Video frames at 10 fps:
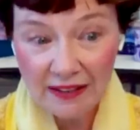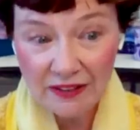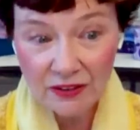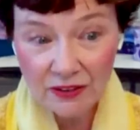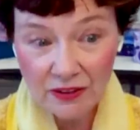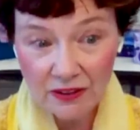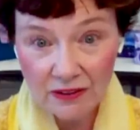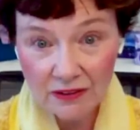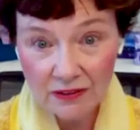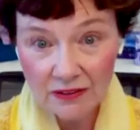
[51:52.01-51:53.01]

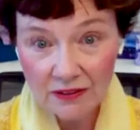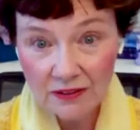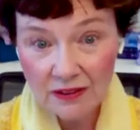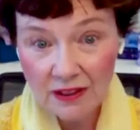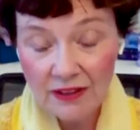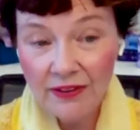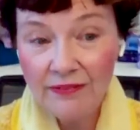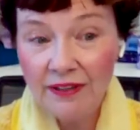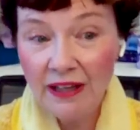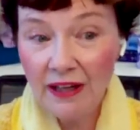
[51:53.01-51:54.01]
vessel
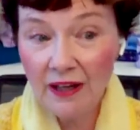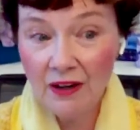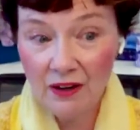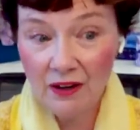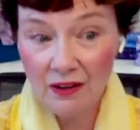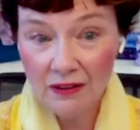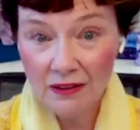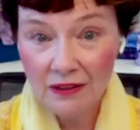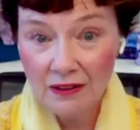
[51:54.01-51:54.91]
and the vehicle.